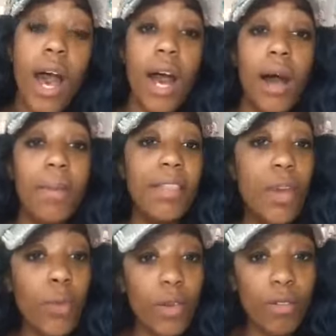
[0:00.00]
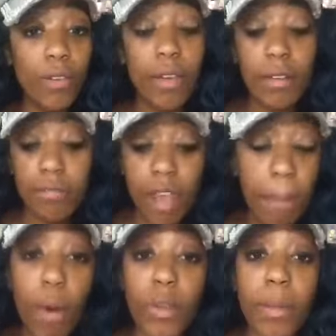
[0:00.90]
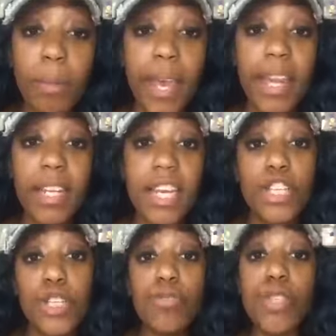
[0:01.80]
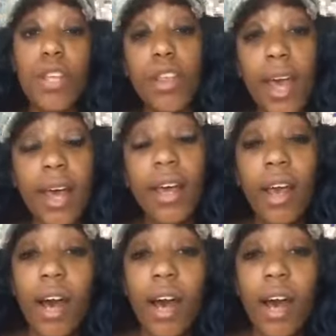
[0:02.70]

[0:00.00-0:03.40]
um, and then we come up with a plan to get you to that.